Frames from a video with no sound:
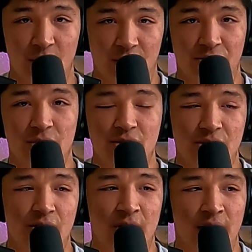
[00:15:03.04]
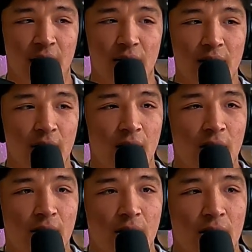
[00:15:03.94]
when you're first starting out,
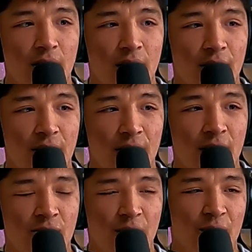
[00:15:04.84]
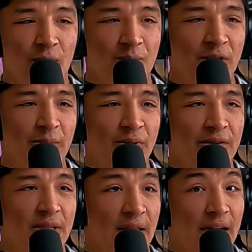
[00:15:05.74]
of whether people
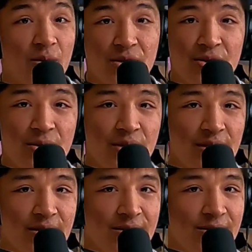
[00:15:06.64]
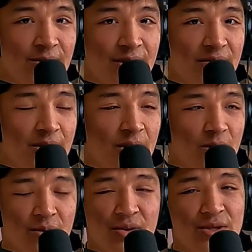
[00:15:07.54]
even like what you're doing because you don't even
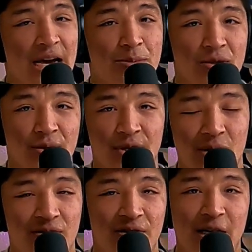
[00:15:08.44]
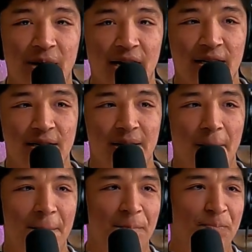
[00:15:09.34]
know. There's absolutely no feedback
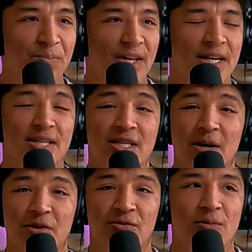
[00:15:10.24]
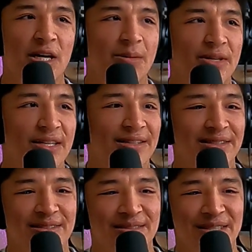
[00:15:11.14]
except for maybe,
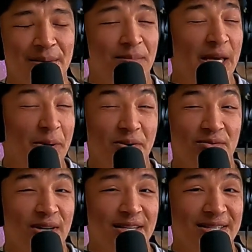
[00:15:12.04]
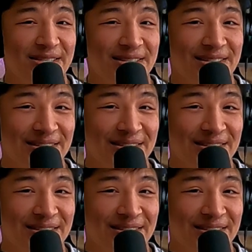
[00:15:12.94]
maybe your friends.